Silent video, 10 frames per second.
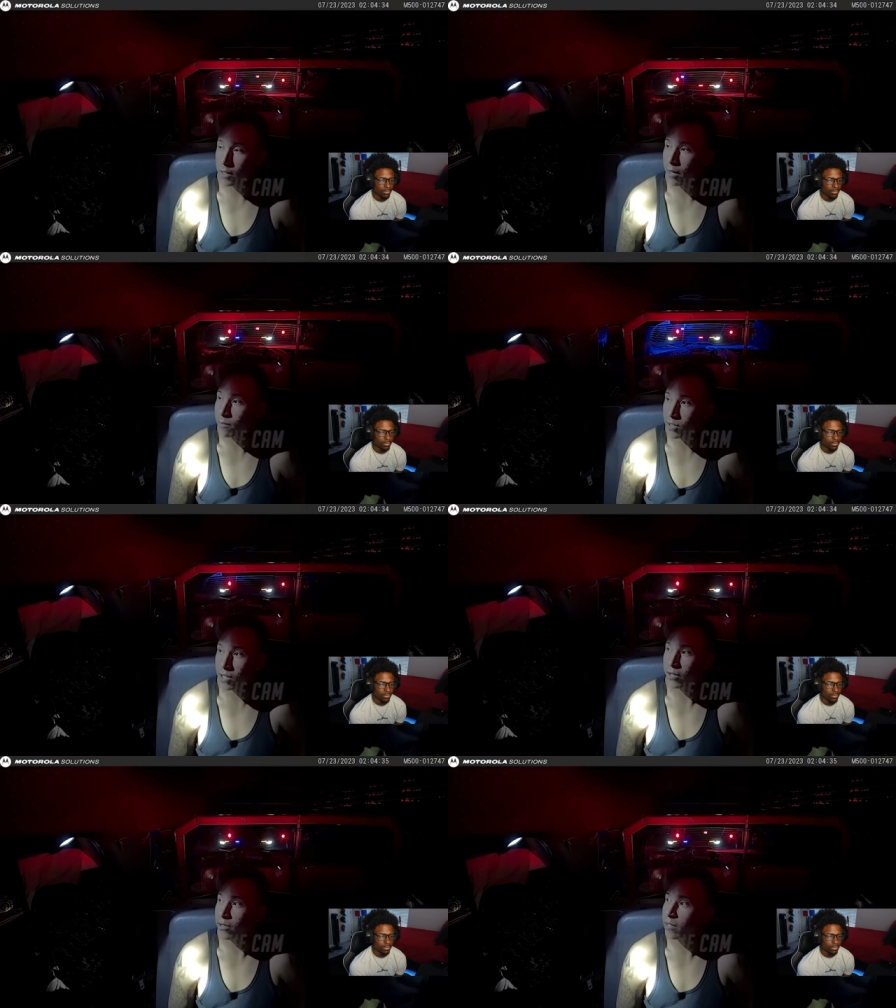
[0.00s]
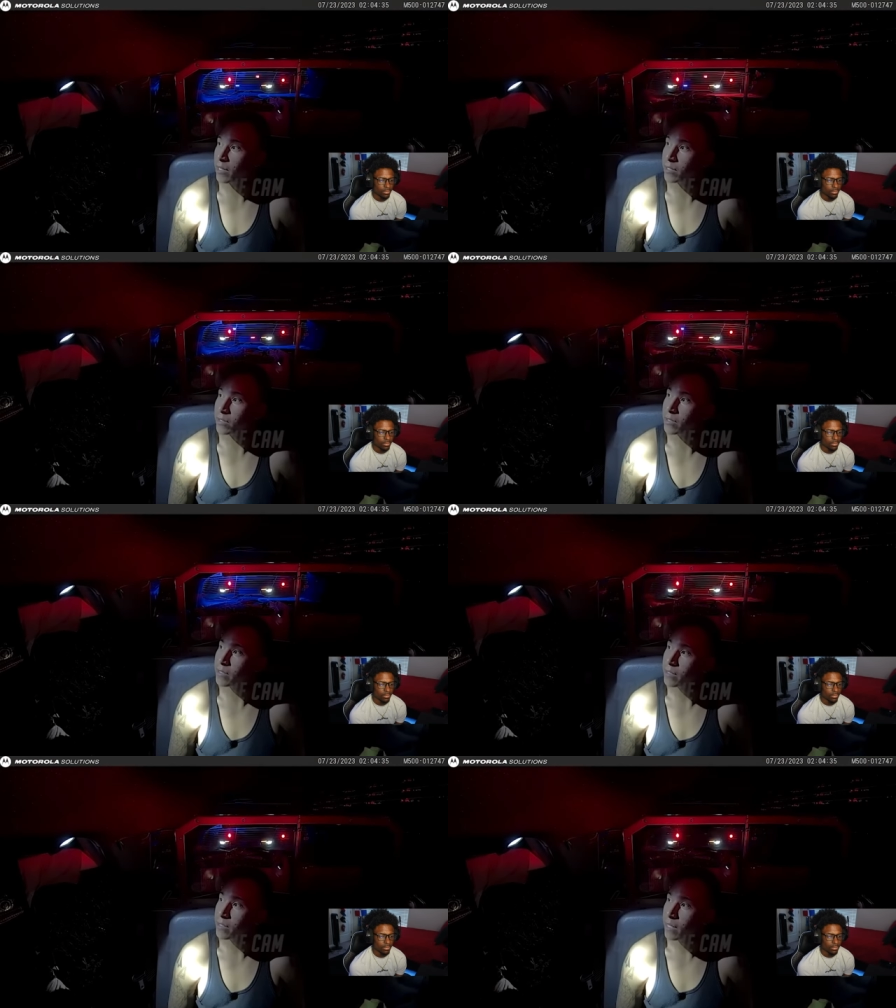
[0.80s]
I'm a, I'm a sneaker collector.
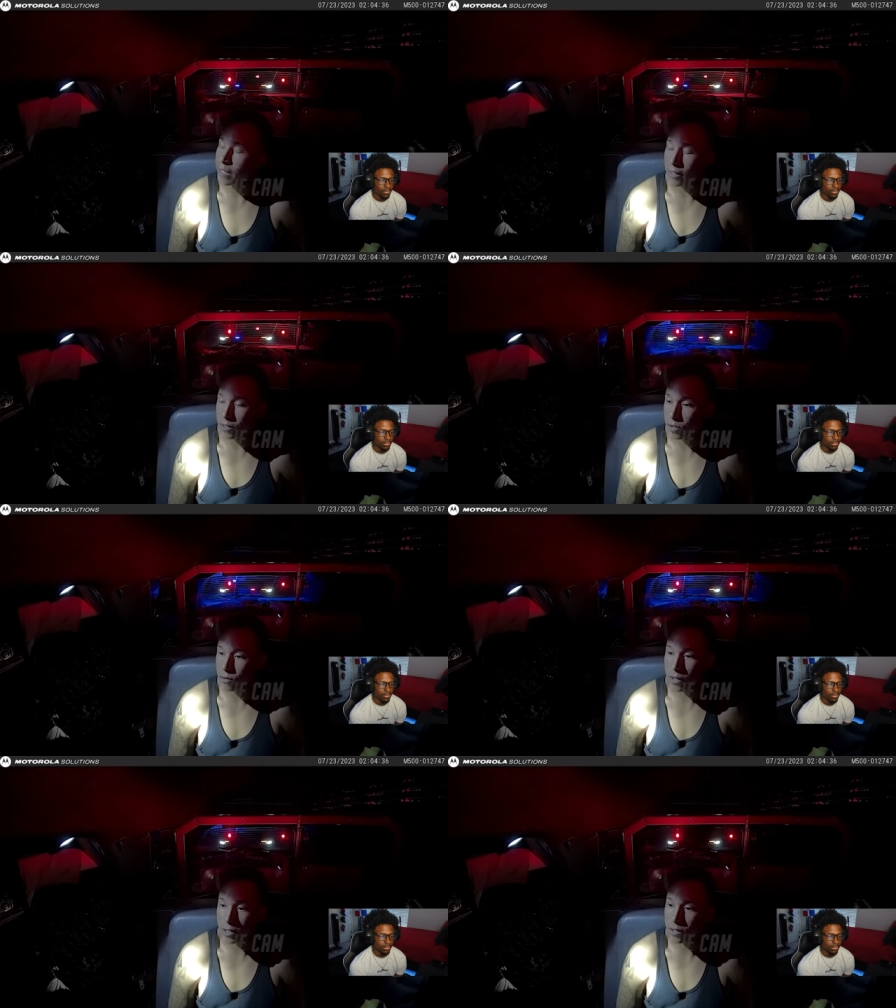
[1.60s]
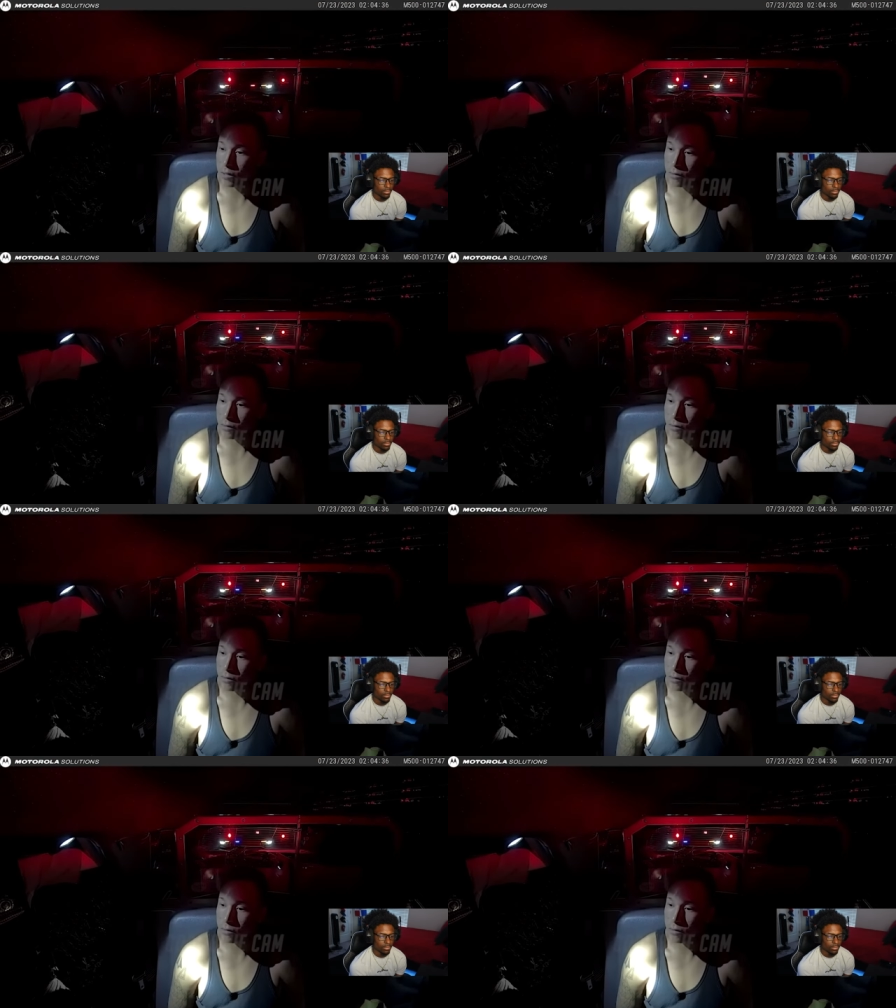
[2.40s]
Oh yeah. And then the suits, I